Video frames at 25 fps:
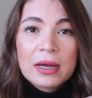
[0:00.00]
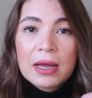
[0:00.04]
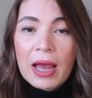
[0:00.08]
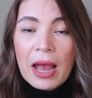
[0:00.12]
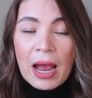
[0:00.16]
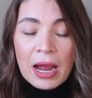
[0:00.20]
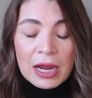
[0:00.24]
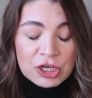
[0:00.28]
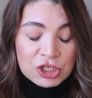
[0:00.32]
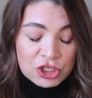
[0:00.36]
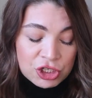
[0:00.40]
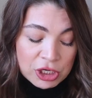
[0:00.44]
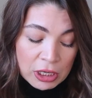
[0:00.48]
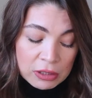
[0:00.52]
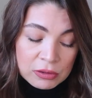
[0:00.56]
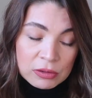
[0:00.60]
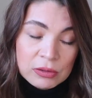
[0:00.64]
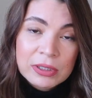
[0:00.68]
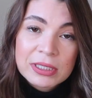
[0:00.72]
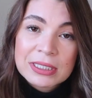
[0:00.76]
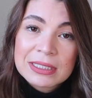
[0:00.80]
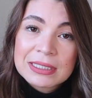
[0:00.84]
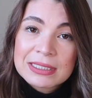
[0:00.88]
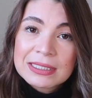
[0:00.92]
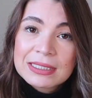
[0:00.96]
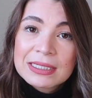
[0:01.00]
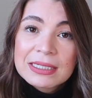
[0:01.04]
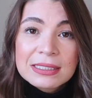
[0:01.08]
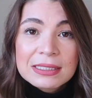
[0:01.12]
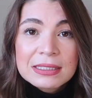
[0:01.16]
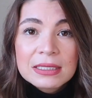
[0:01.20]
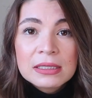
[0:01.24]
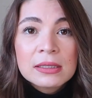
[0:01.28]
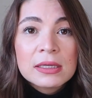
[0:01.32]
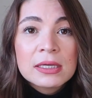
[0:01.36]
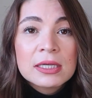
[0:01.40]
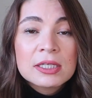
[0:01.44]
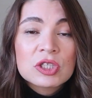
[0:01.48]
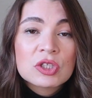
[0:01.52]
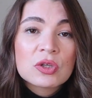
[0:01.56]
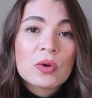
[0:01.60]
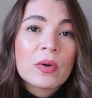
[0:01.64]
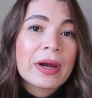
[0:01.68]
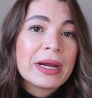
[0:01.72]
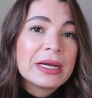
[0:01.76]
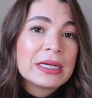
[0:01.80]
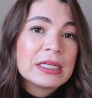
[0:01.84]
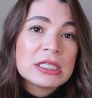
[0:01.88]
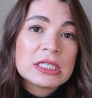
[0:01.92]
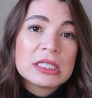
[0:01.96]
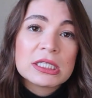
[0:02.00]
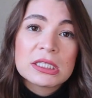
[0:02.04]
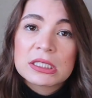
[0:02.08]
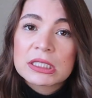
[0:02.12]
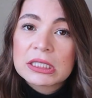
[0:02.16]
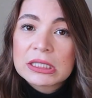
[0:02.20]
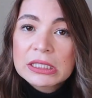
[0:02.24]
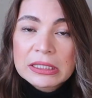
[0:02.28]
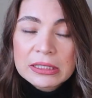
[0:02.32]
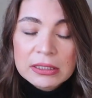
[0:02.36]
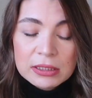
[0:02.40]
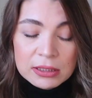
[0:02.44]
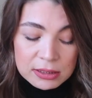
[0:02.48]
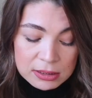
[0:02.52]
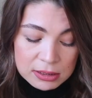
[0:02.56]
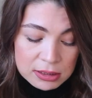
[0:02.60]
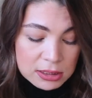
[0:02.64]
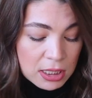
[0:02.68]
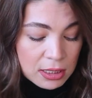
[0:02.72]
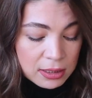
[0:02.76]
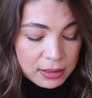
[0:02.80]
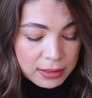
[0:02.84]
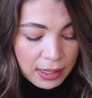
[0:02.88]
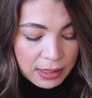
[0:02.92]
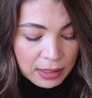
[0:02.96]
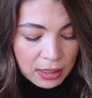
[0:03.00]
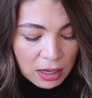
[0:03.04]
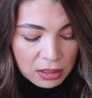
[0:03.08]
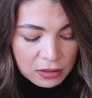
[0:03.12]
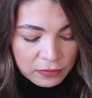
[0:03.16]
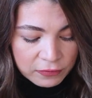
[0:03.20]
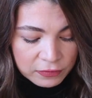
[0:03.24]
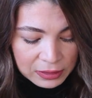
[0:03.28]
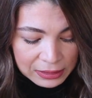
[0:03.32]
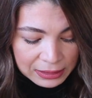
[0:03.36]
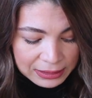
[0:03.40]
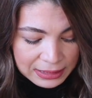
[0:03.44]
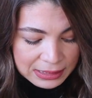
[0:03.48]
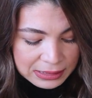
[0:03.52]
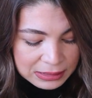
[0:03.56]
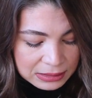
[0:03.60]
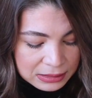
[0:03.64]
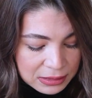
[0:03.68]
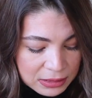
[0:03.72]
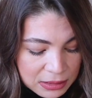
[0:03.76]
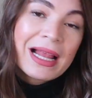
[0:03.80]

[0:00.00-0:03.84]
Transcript: eyeshadow consistently, so I took that out of the list.